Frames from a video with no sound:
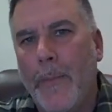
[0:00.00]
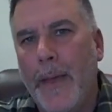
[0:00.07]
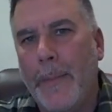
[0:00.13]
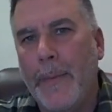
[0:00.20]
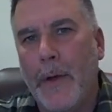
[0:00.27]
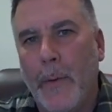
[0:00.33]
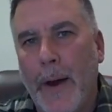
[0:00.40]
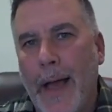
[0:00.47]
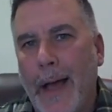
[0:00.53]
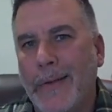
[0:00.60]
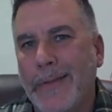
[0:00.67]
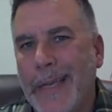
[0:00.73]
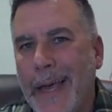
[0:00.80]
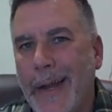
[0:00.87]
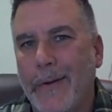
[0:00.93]
maybe
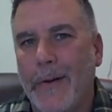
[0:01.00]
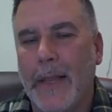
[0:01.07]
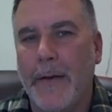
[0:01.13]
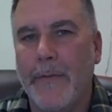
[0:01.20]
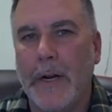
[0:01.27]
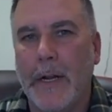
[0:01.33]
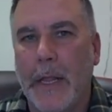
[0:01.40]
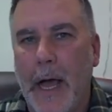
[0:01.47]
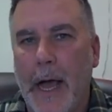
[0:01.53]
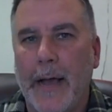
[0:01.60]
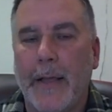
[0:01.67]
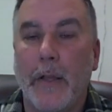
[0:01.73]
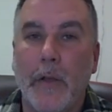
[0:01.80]
around 10 or 11 o'clock.